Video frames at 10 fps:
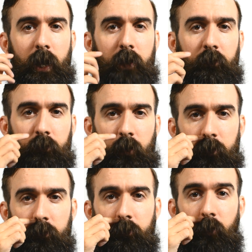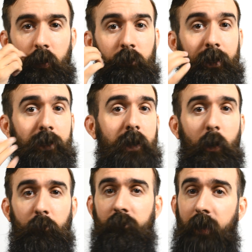and they're starting to not lay
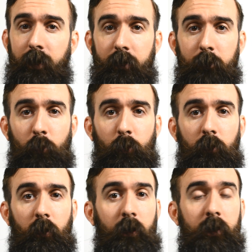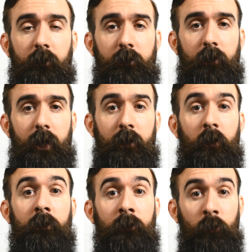down flat anymore or anything like
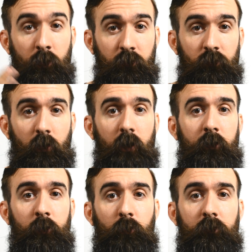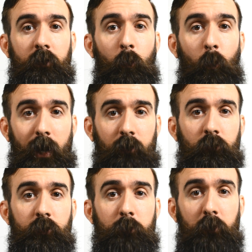that. You can start using wax
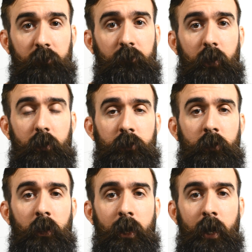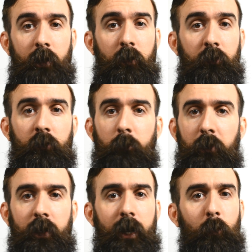on your mustache. Now this could
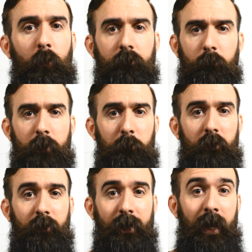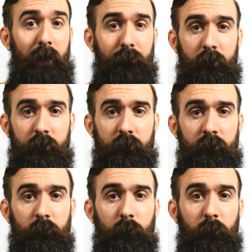be anywhere from maybe like 1/2
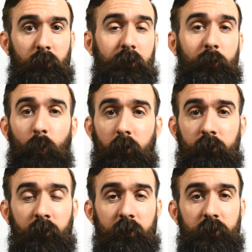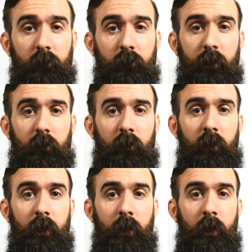inch to 3/4 of an inch in length.